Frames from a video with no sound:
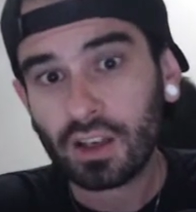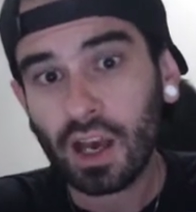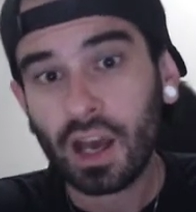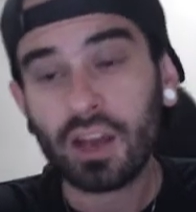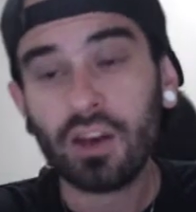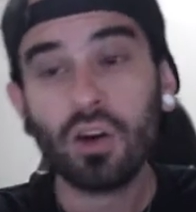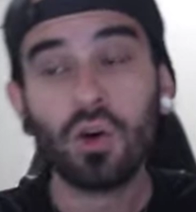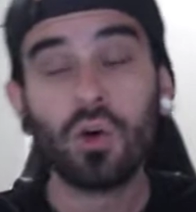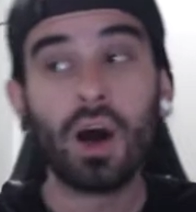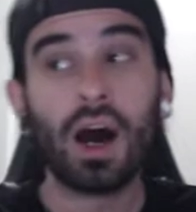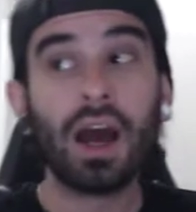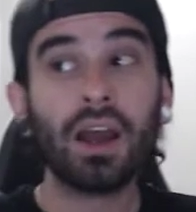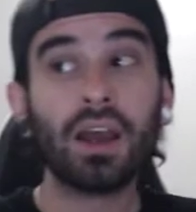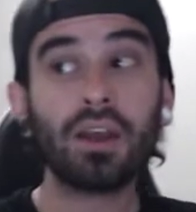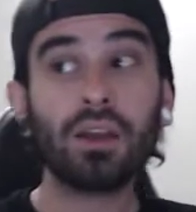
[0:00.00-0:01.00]
I know
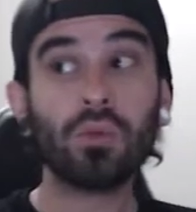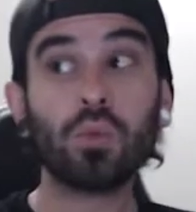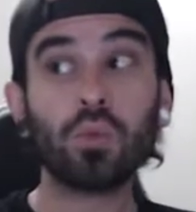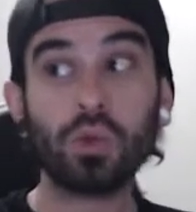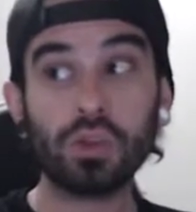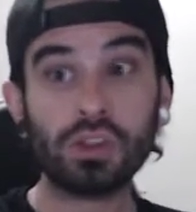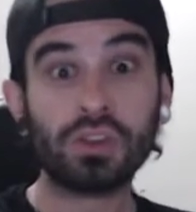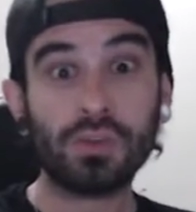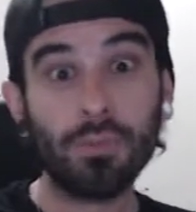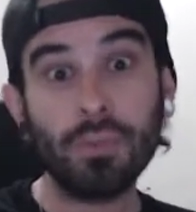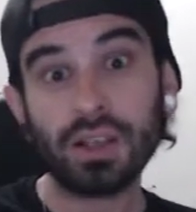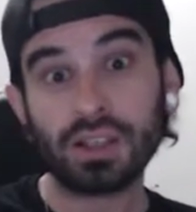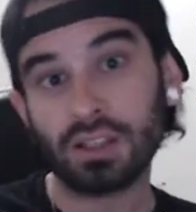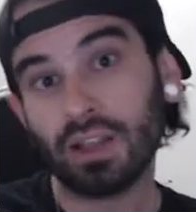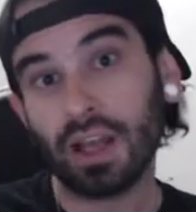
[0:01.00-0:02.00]
I was
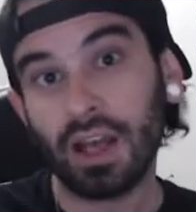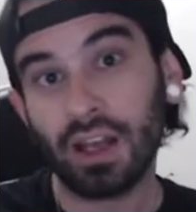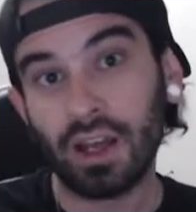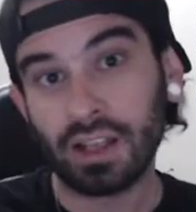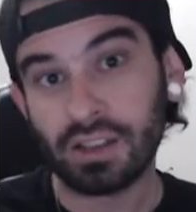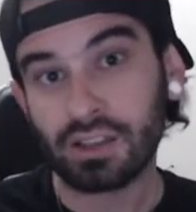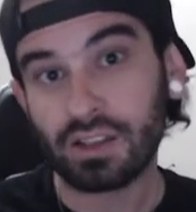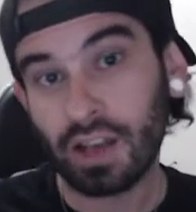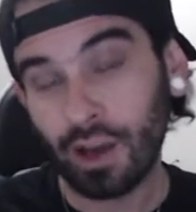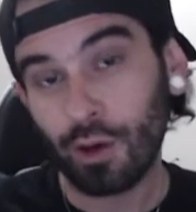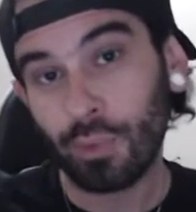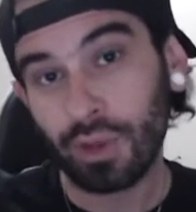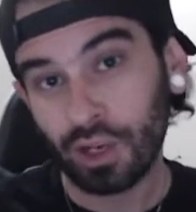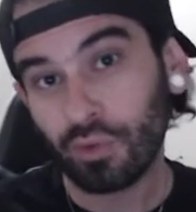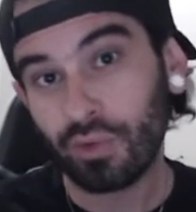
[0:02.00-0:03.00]
misled as to how
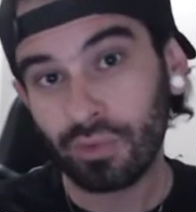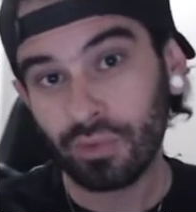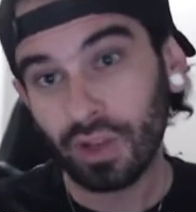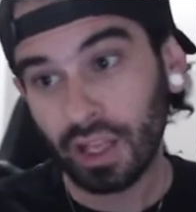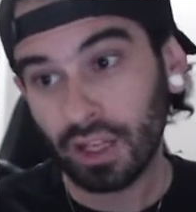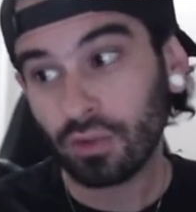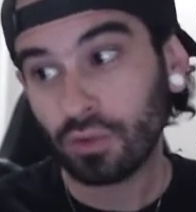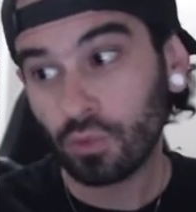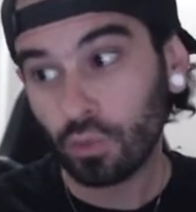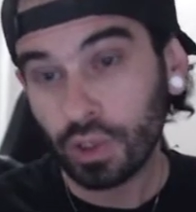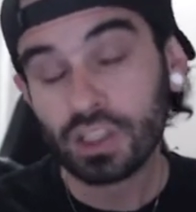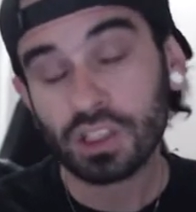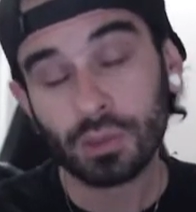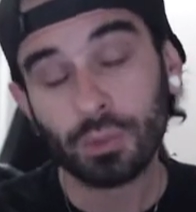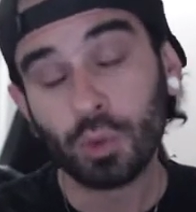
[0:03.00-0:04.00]
many like
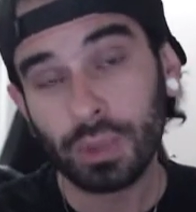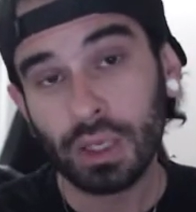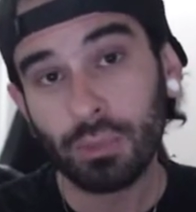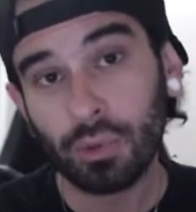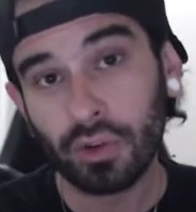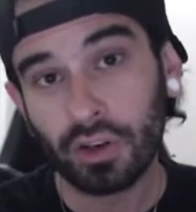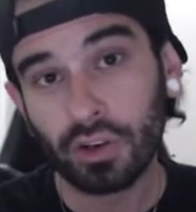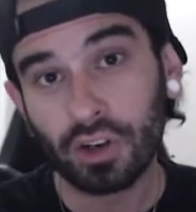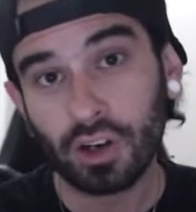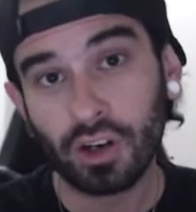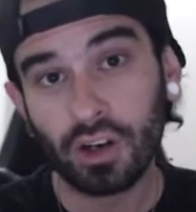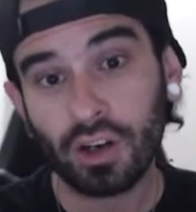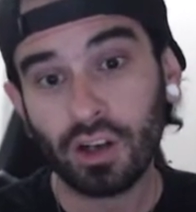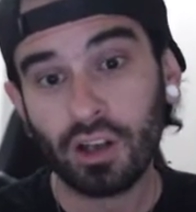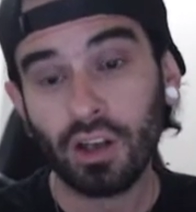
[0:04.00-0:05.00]
reasonable people there are.